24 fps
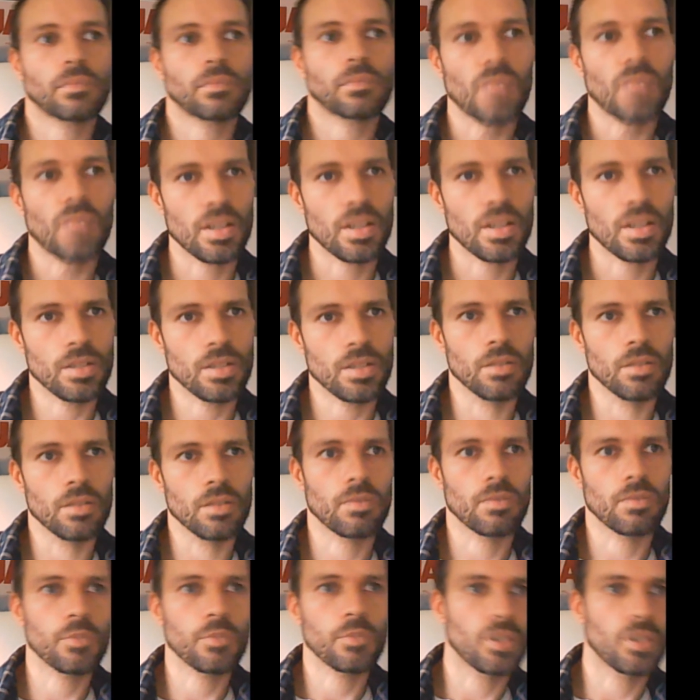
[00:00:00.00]
So
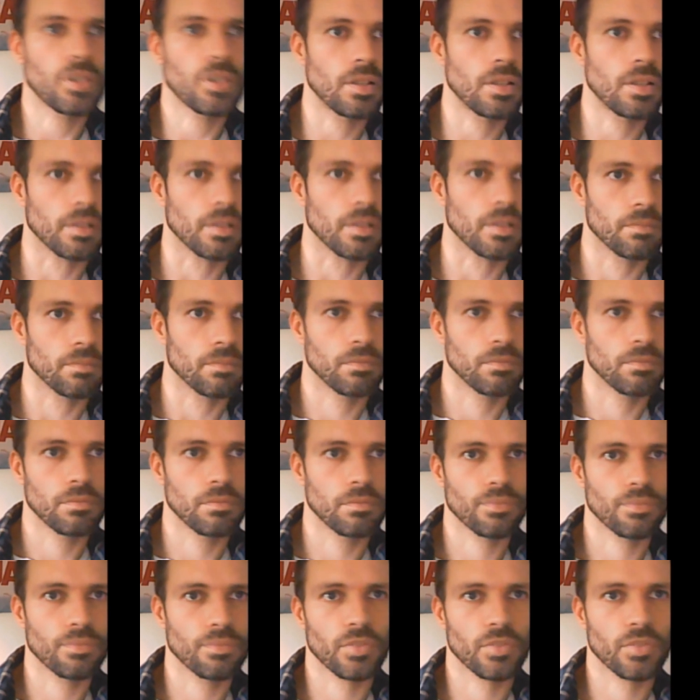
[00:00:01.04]
Swamp Shark,
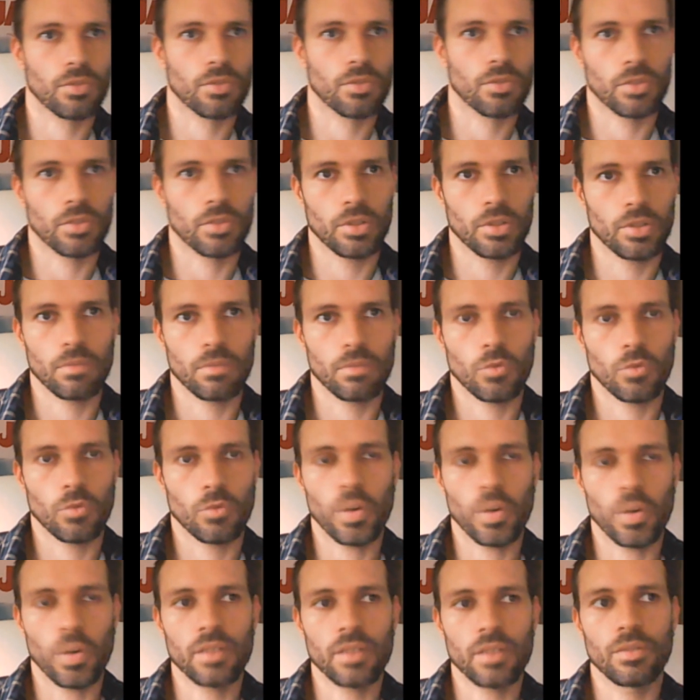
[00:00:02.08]

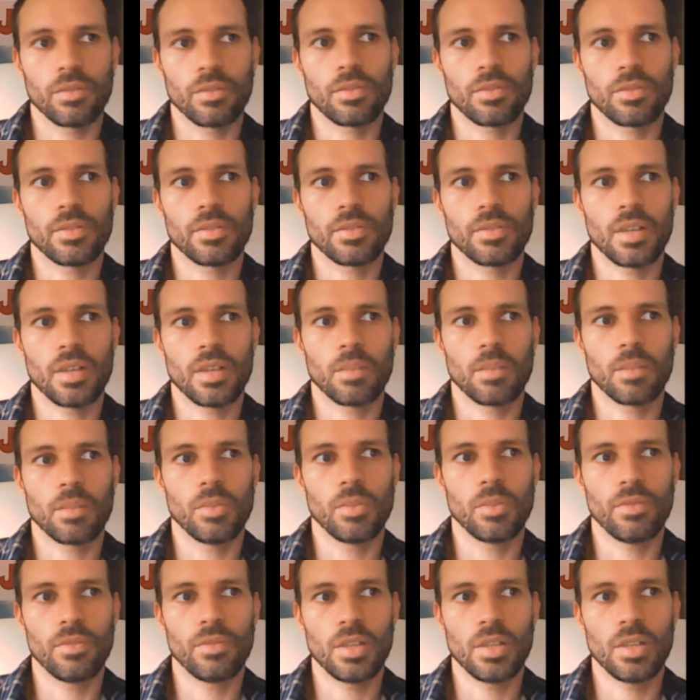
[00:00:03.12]
quite an entertaining
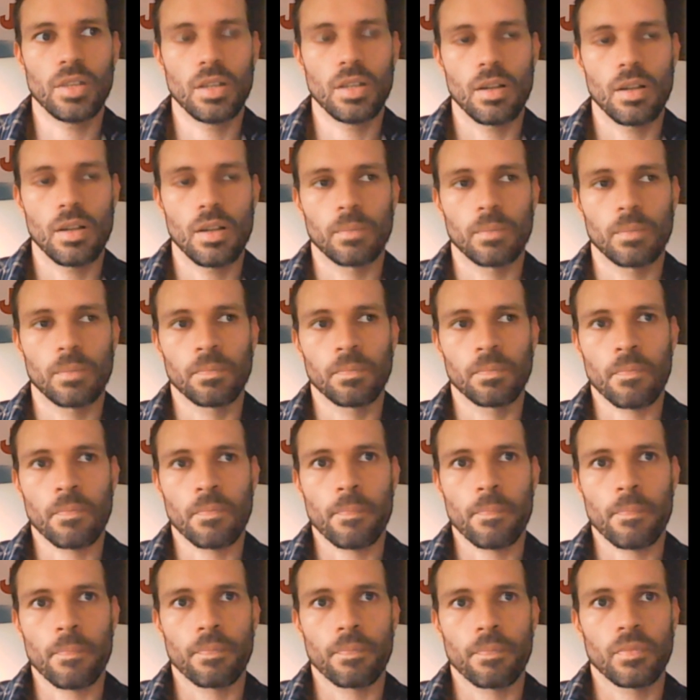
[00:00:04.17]
movie.
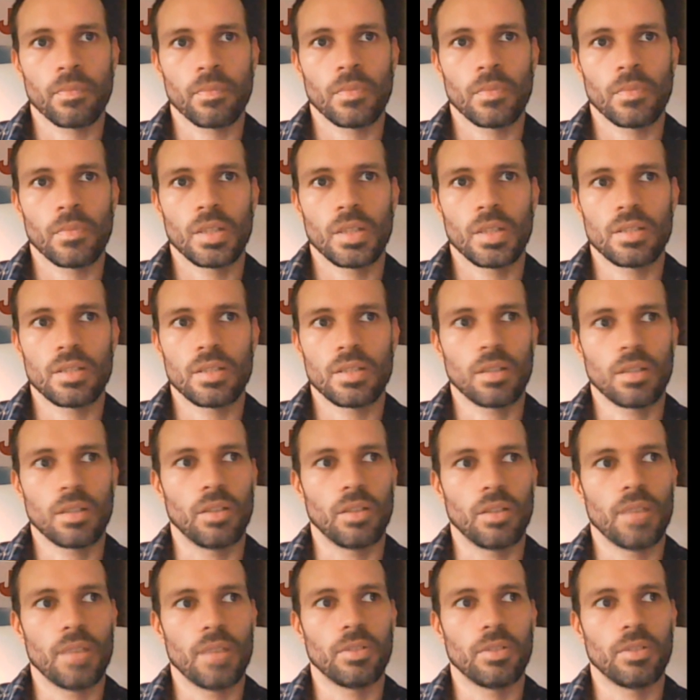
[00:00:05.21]
It's not the
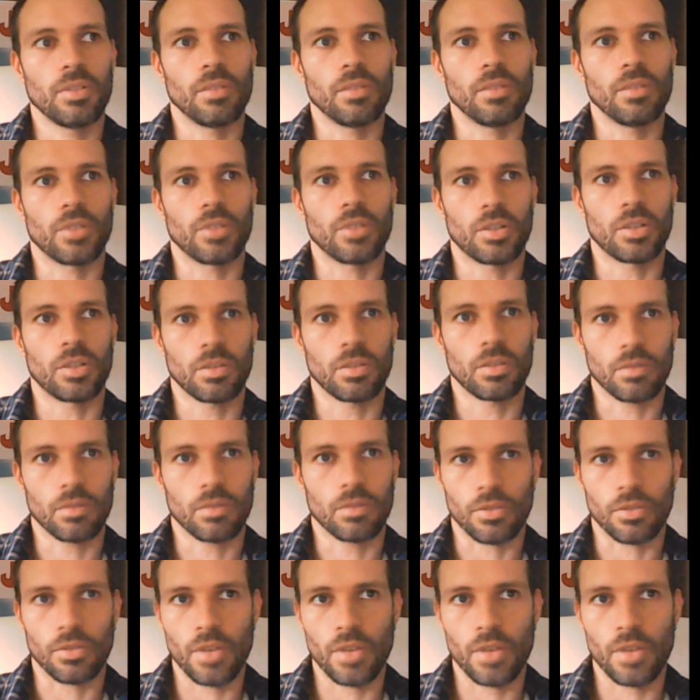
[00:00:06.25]
level of a
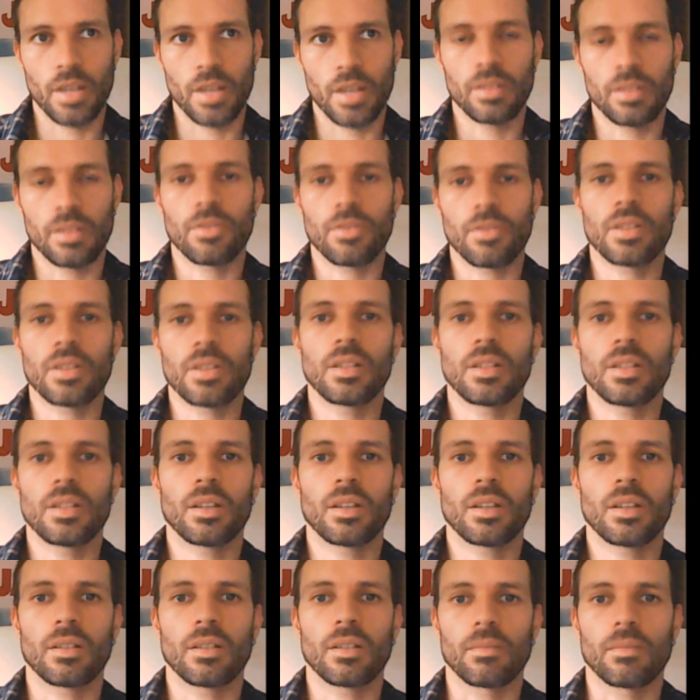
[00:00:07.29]
great, interesting